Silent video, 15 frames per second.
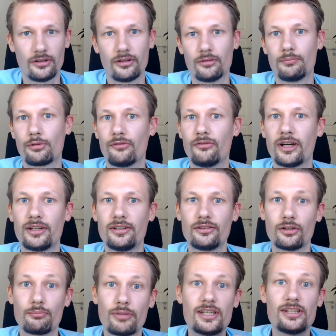are providing
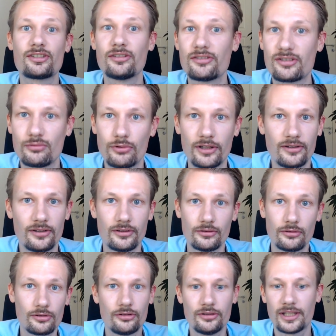the patients with
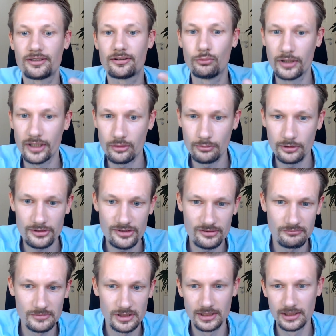the connected wearables